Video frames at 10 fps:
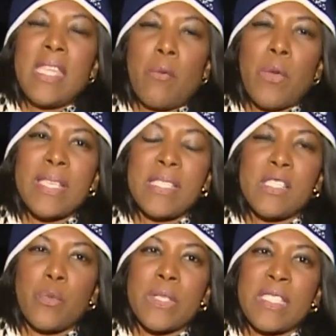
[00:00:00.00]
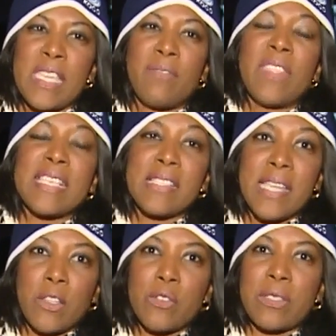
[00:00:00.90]
Now, residents received these
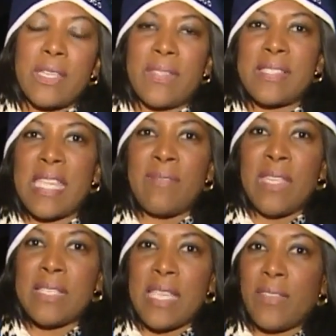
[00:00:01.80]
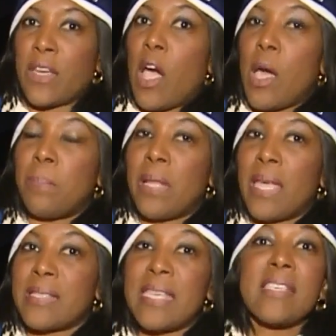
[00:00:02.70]
letters late this evening saying the
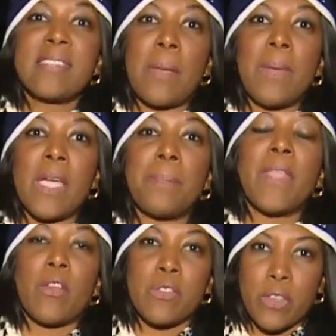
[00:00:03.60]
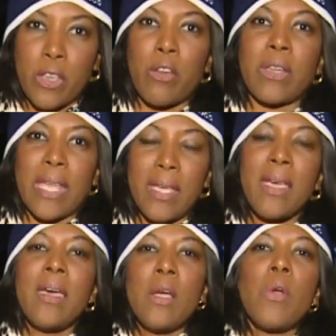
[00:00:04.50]
complex is stepping up their
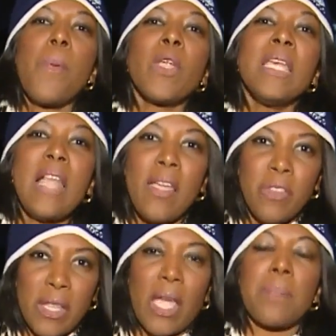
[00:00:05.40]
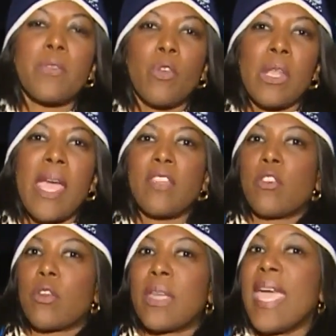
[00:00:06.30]
security. Reporting live tonight, Katrina
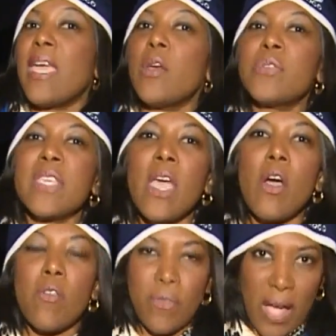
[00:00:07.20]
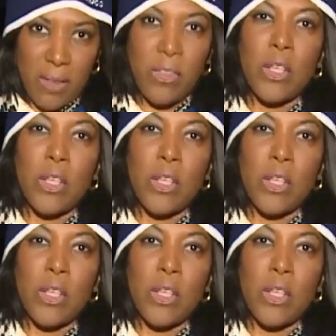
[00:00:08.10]
Adger, KOCO 5